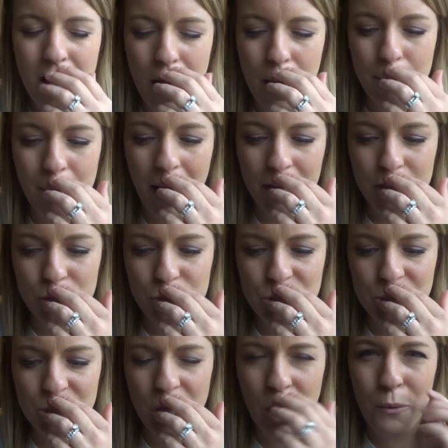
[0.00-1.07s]
Um, I
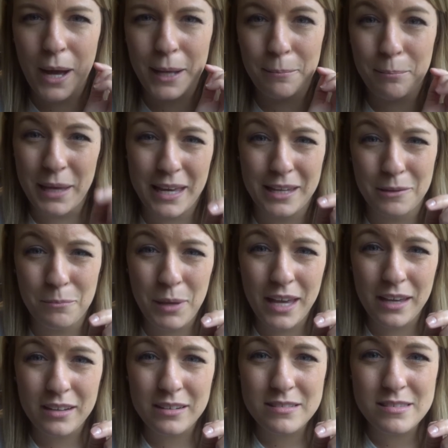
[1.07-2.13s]
usually go on
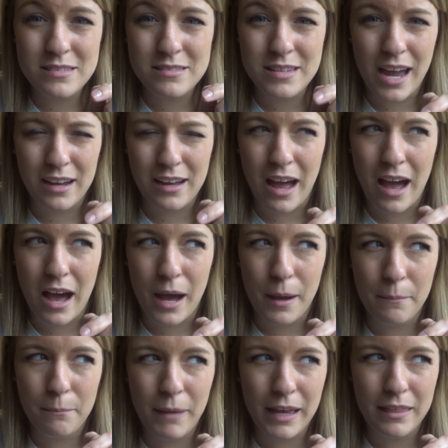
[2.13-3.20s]

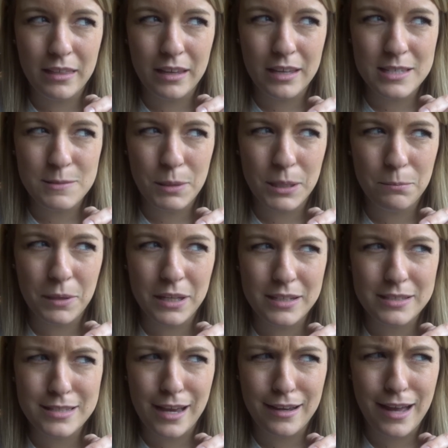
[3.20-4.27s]
pinpics.com. I think it's
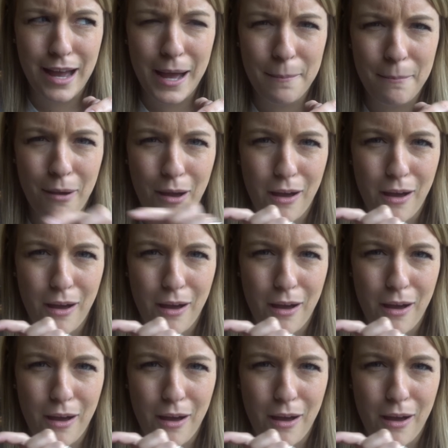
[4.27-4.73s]
pinpics.com.